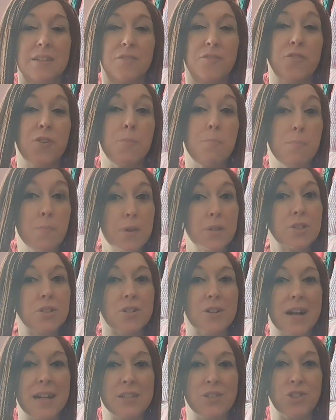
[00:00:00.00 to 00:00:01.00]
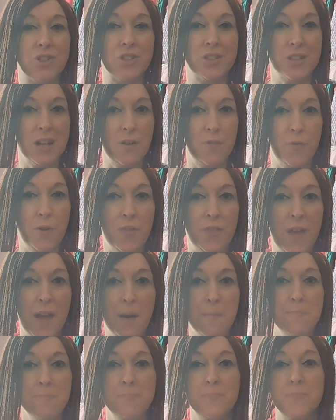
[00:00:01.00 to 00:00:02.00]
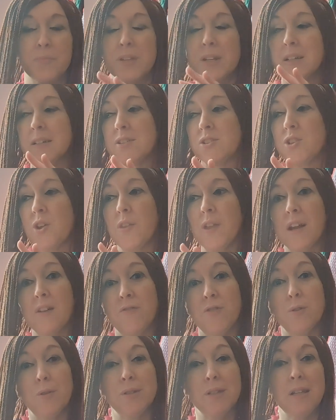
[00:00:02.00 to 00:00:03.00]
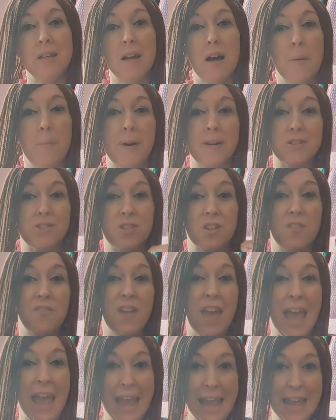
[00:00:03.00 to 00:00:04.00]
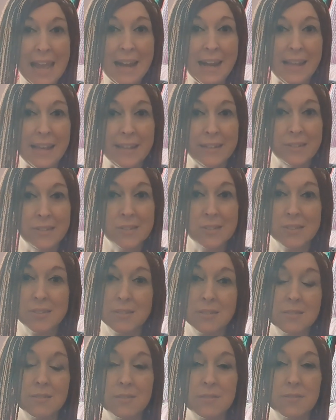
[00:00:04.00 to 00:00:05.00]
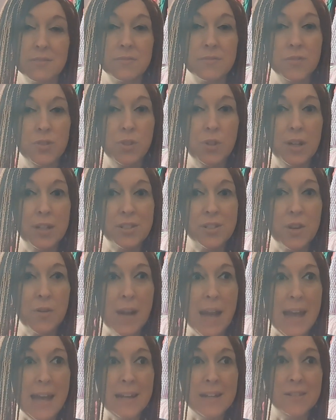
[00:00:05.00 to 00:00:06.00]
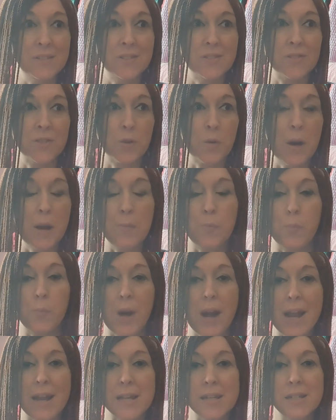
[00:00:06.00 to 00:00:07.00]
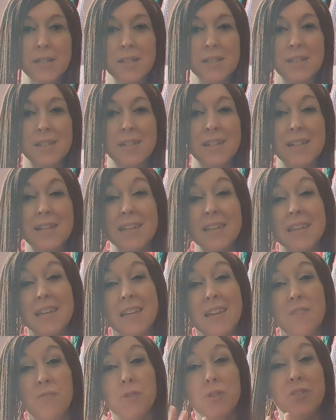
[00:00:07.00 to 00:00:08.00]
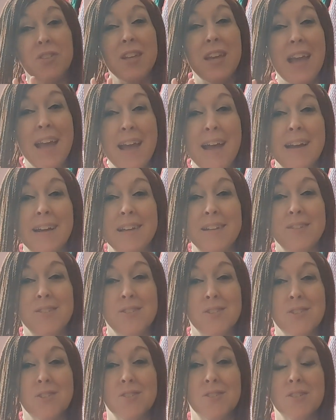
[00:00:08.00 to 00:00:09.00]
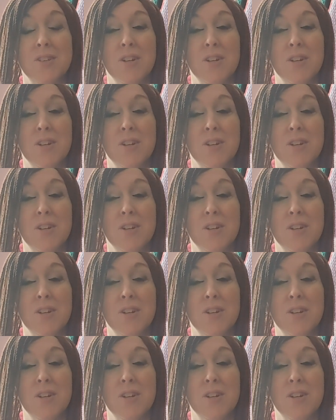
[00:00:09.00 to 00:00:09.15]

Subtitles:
familiarize yourself with them. So then if you see a bunch of Annie's, you guys know Annie's is a great brand. If you see Annie's,